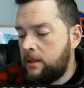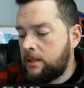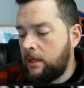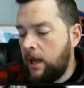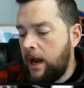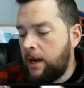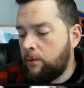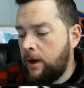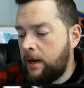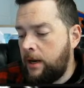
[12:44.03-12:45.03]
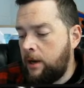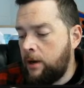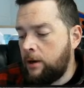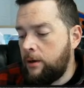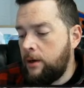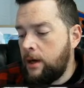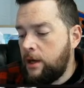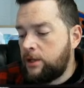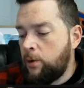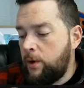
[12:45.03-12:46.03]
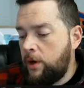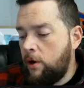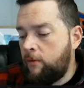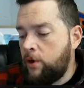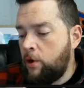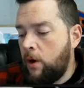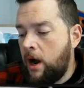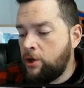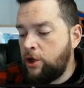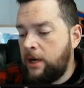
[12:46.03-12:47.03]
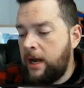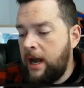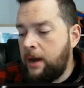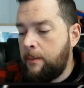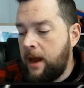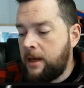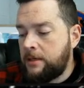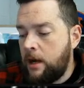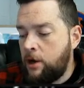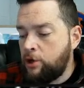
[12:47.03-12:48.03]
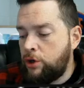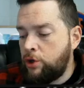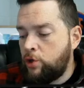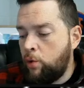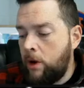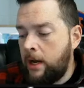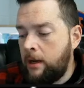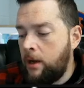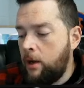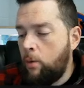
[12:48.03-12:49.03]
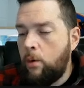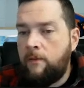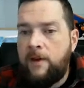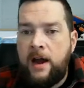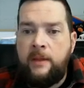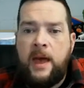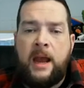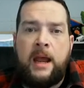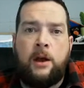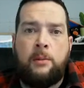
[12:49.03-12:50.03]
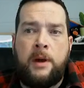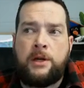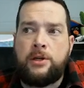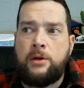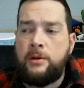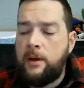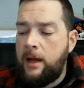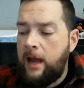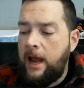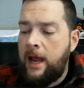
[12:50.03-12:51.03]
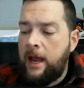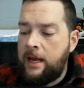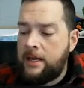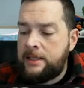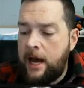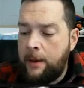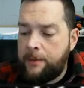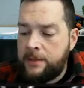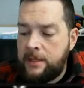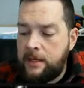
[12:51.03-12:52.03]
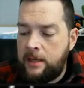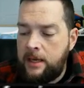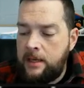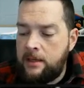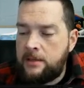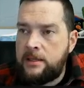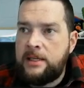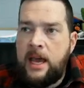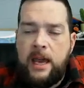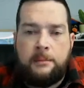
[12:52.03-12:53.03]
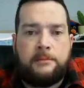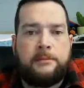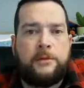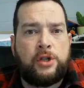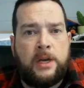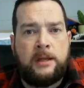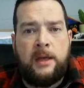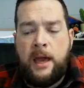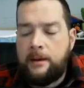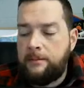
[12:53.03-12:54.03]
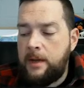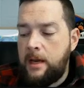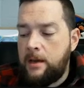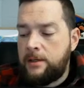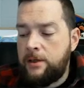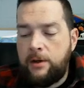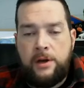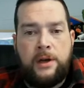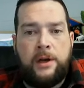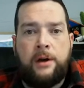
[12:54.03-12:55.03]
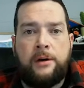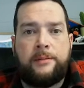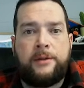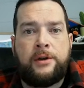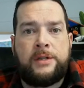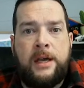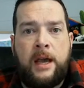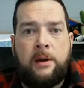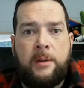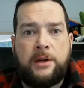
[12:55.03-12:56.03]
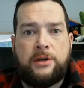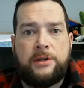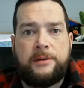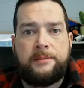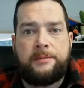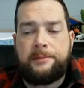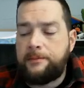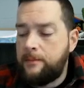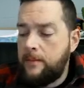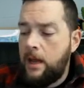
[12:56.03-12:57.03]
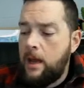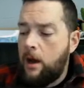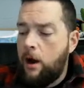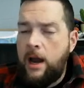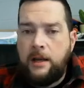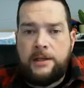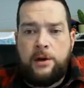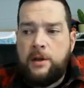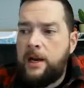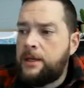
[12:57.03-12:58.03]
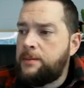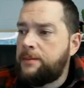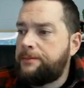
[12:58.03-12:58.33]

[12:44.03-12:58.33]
line right here. So we know if we do 180 minus 120, we'll find that angle measure, and its opposite is the same, just like that. So there you go. There's the angle measures. All right, let's go to the next one.